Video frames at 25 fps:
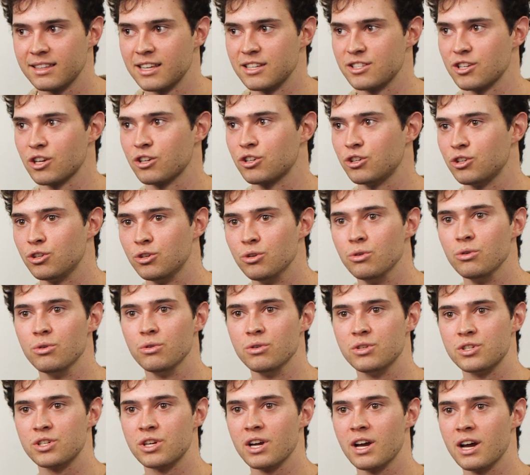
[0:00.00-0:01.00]
There's a
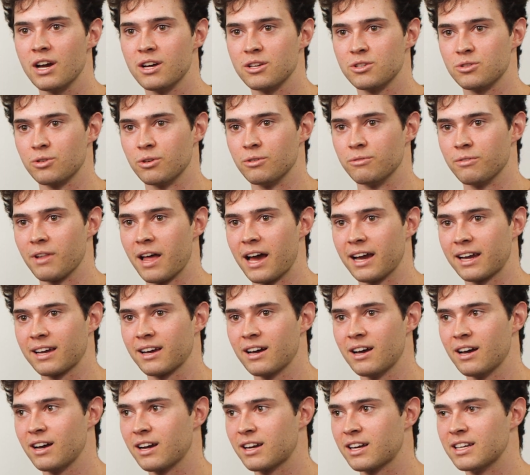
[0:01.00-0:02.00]
huge sort of
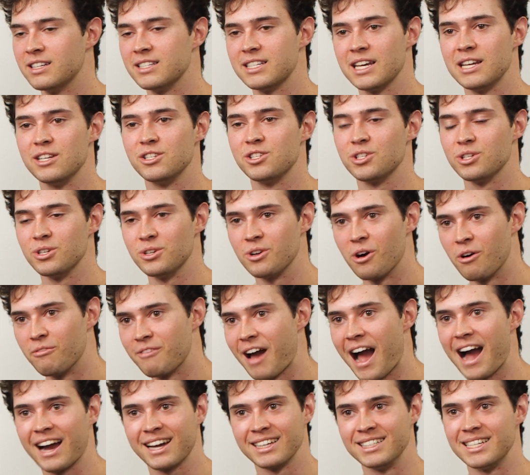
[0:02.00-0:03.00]
like contingent of
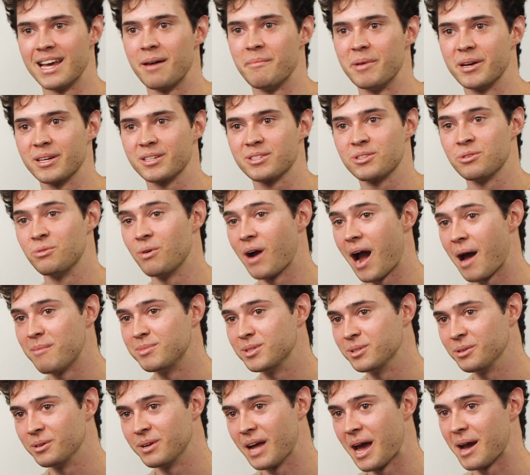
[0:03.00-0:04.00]
academics who are
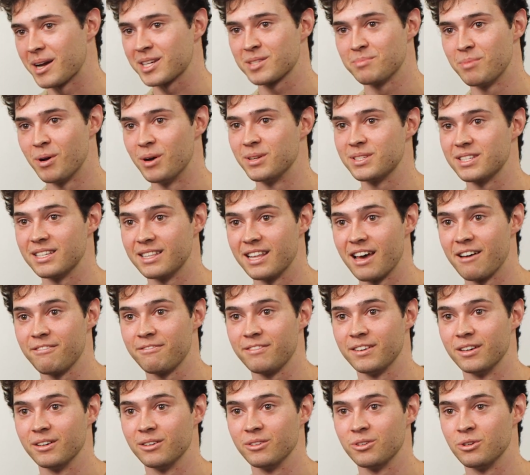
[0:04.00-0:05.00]
absolute experts in their
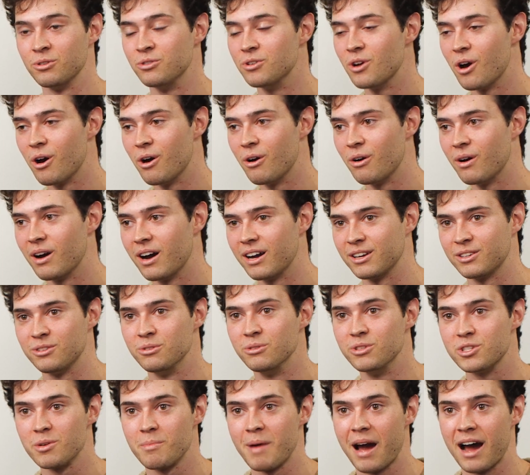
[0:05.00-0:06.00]
field, who know a
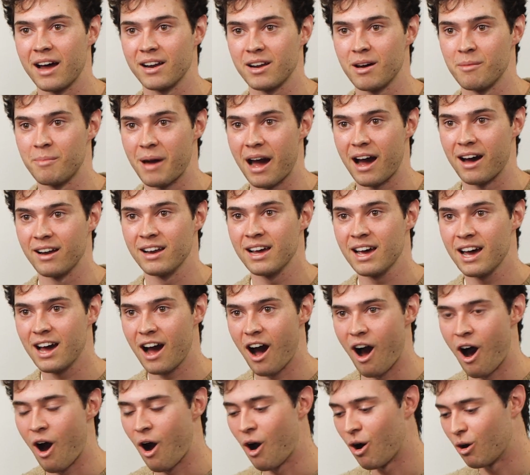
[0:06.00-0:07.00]
huge amount about
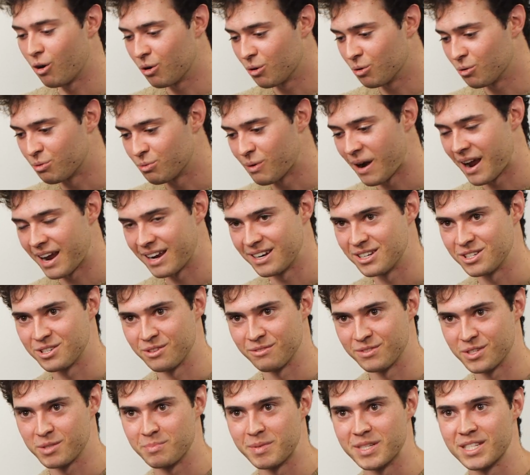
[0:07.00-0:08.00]
a whole range
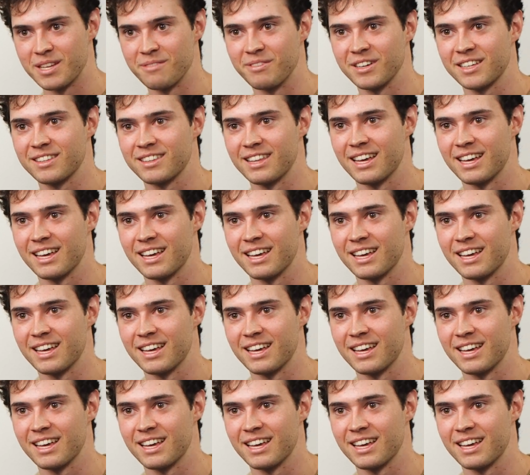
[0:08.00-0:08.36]
of specific